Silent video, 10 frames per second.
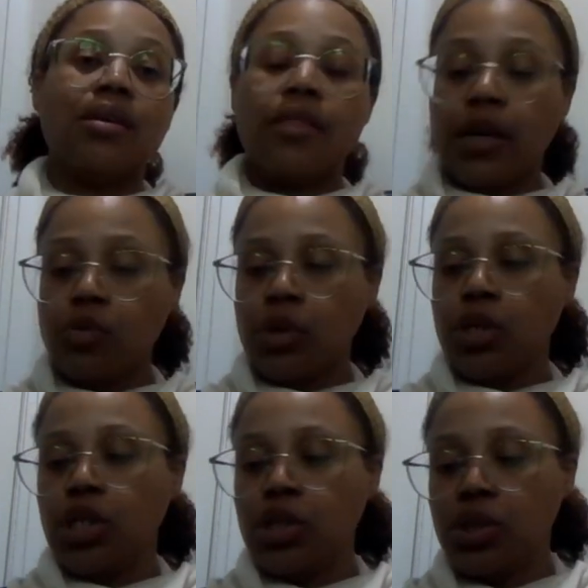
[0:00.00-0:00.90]
That's what you
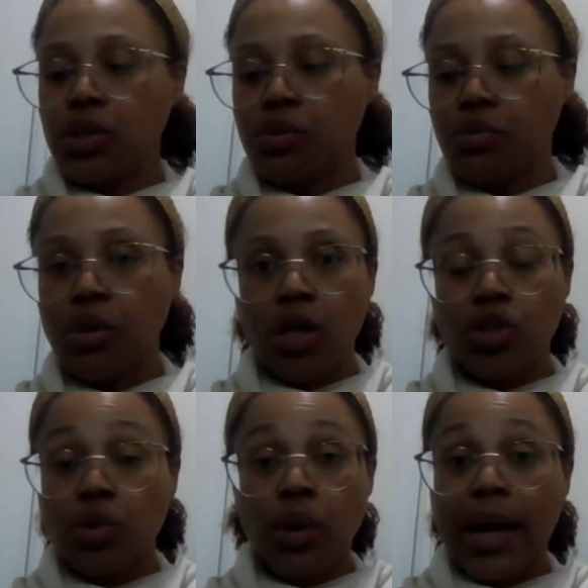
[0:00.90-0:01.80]
need to do.
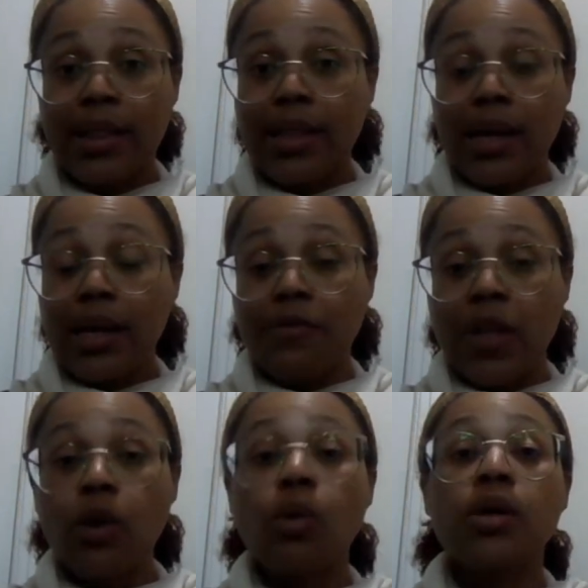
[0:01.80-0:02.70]
So if they
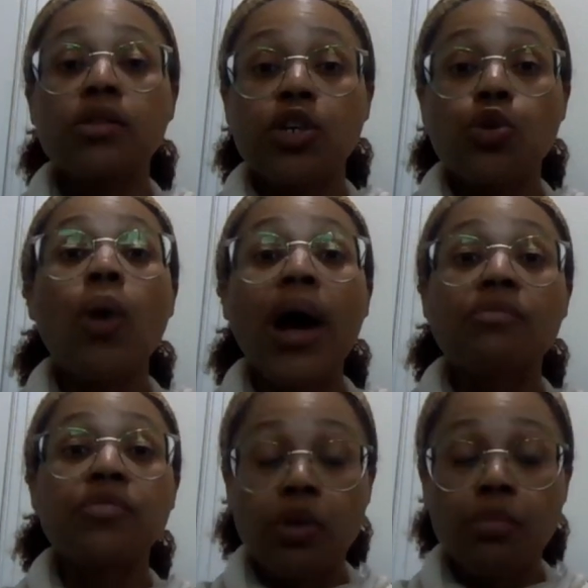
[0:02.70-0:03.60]
go under, you
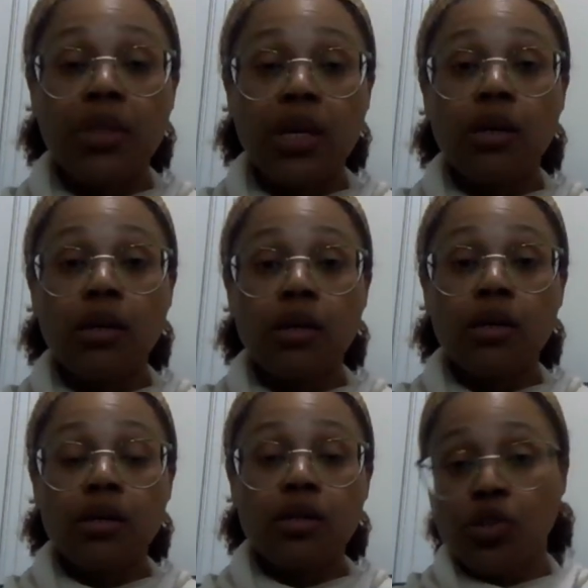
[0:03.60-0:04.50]
have something
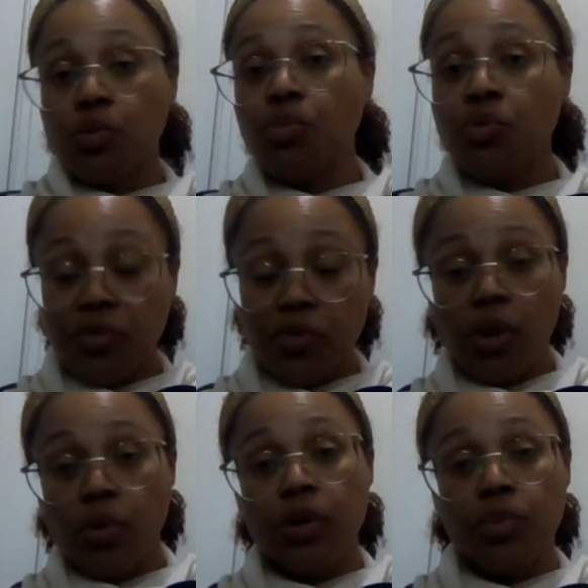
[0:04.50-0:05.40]
to move
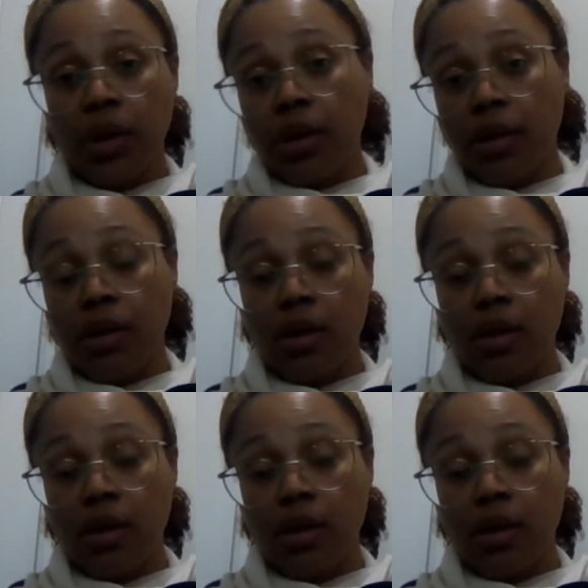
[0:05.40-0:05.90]
forward with.